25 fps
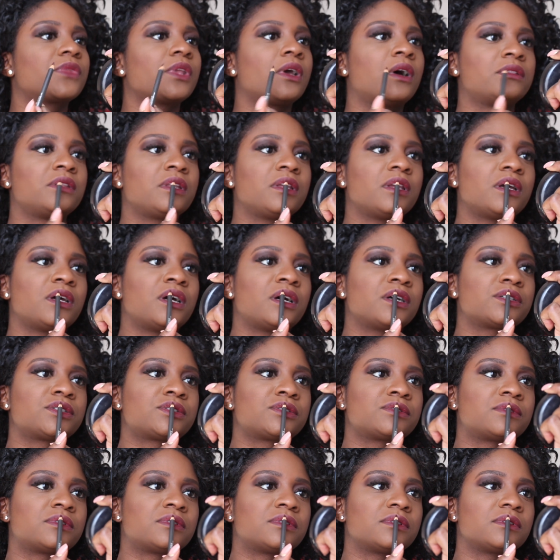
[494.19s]
on the
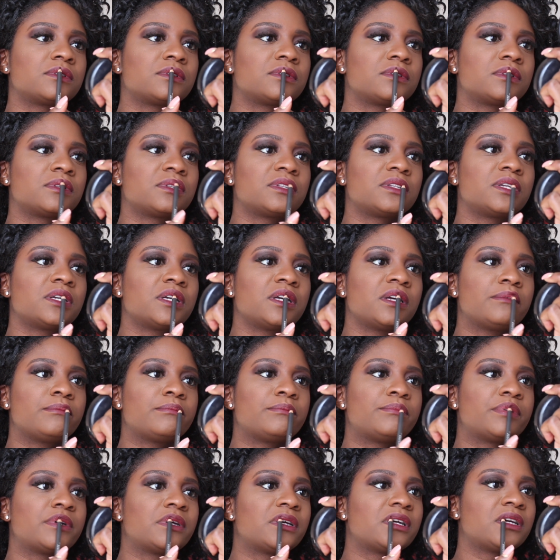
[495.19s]
actual lip,
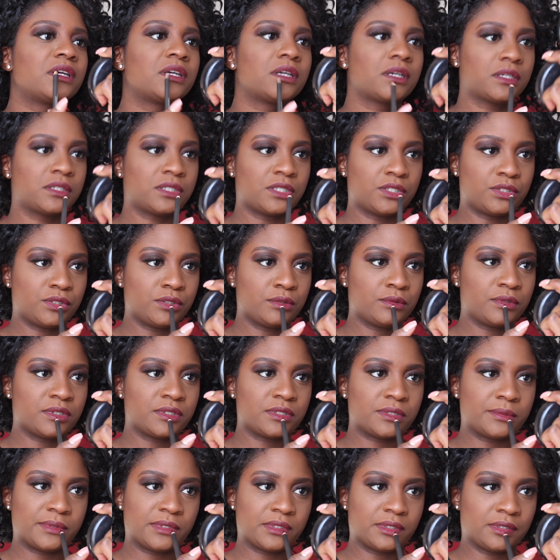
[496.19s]
because I do want
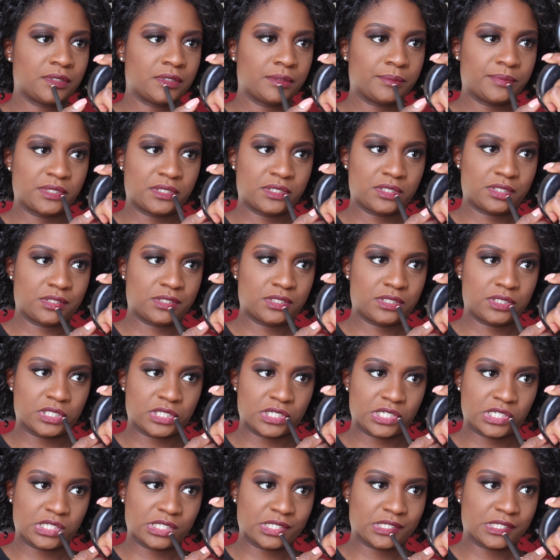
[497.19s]
it to be a little bit
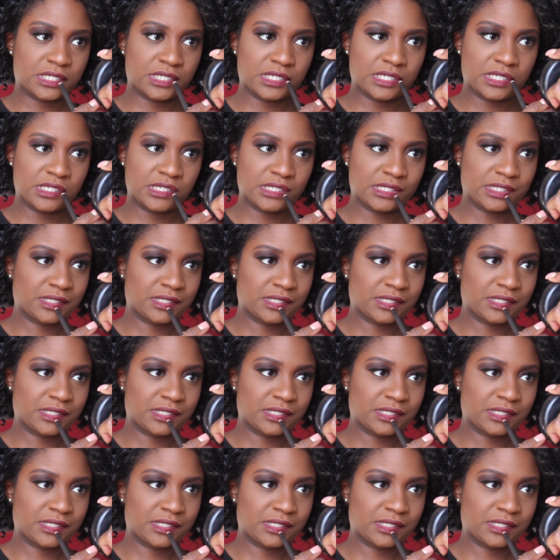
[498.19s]
darker.